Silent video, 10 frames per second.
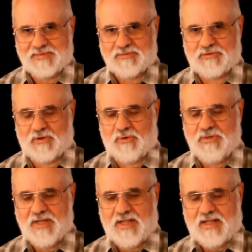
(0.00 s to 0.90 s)

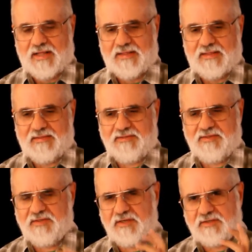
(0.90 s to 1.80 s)
So this
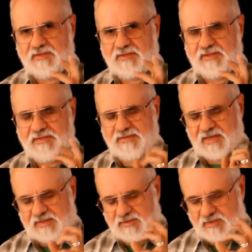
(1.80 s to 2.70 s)
is
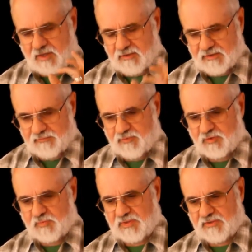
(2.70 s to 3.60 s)
a subtle
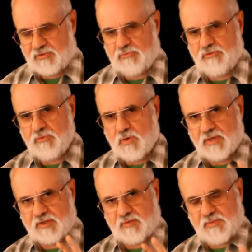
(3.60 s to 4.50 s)
difference, because you do
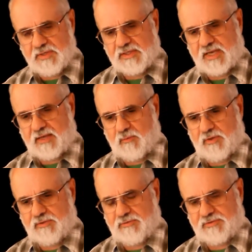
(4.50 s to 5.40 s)
want to communicate
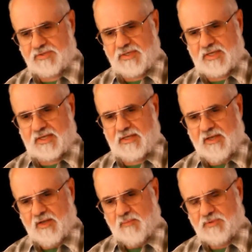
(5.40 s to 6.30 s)
what you're seeing,
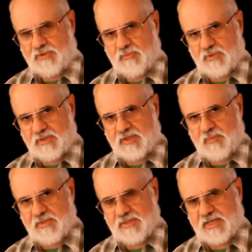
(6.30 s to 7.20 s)
but you want to
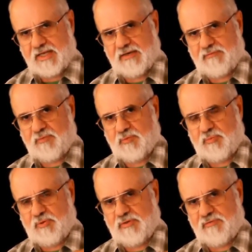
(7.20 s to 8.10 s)
communicate it from the
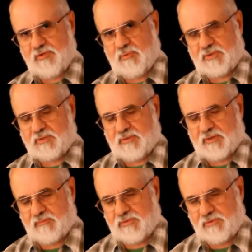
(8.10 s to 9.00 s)
point of view of what's going
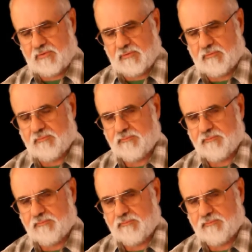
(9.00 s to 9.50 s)
on with you.